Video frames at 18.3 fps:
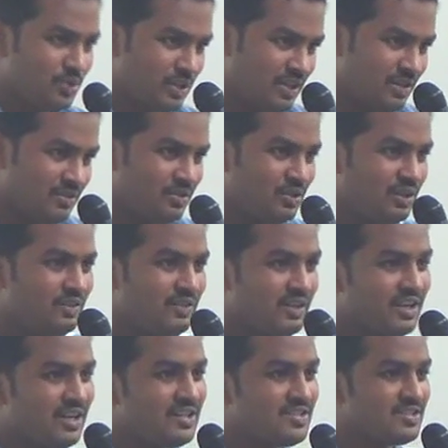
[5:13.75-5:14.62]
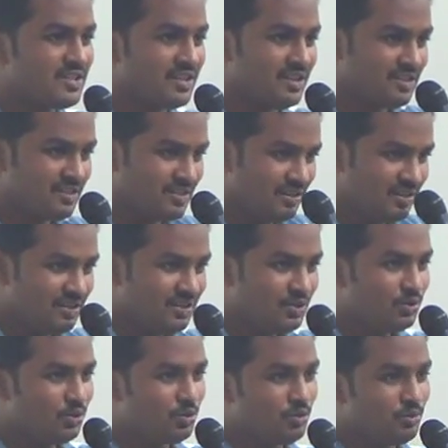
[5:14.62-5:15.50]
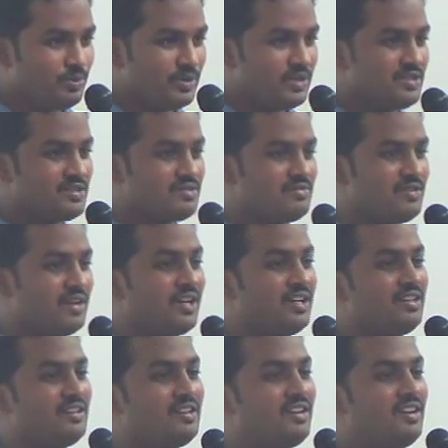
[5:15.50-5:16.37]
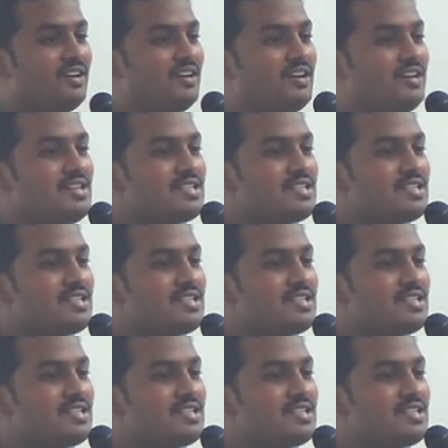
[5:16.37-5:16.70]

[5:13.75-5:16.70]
You can have only one answer. 2 rupees. Why?